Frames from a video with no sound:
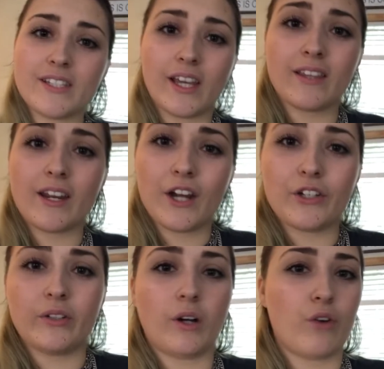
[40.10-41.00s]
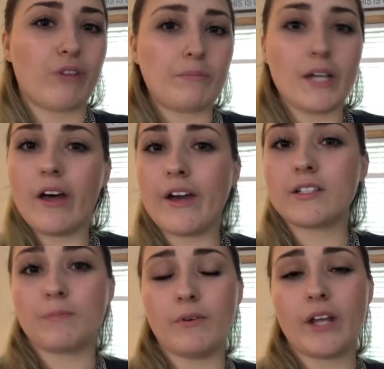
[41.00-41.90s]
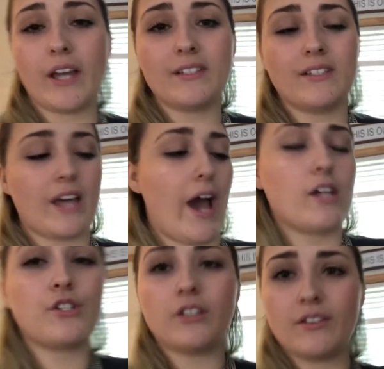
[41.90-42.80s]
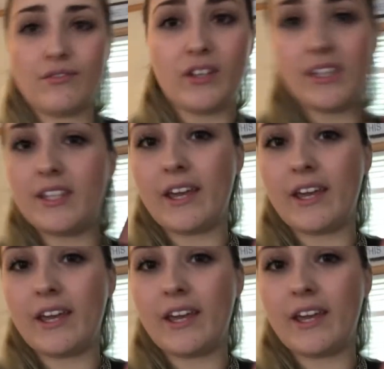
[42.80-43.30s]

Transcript: thing that I do on Reptile Expo days is actually feed the